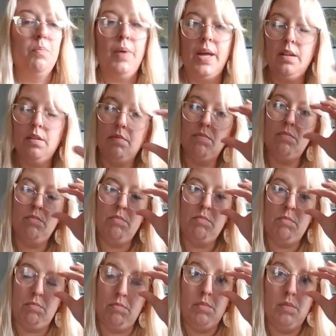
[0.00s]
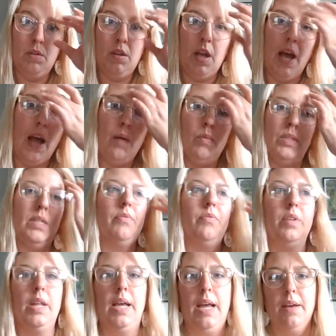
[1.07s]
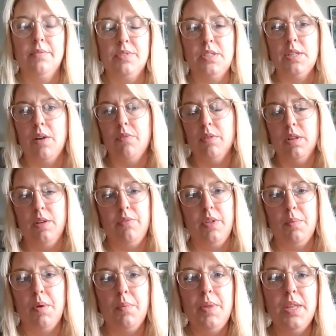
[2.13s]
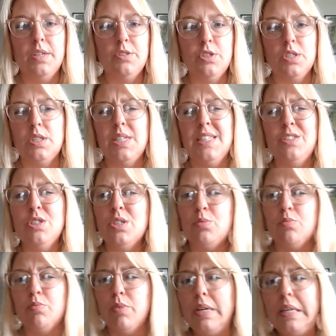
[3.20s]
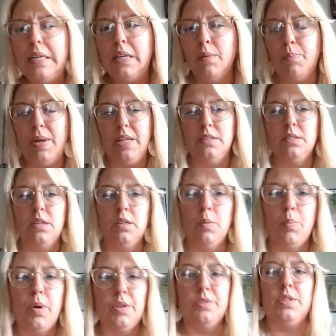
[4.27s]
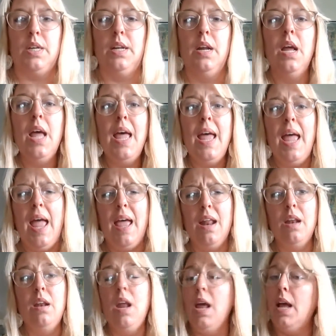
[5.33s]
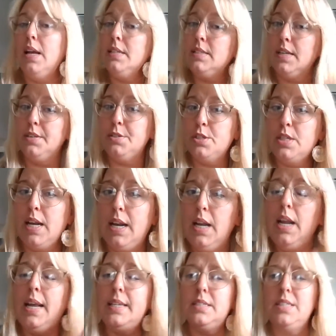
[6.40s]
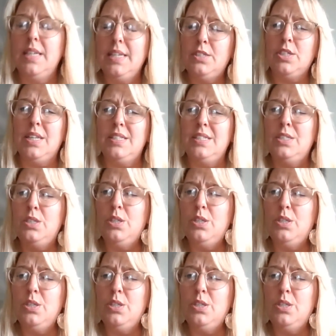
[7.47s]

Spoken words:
But I would definitely have several of them. I mean, it just really depends on the person. And as I understand it, ACHS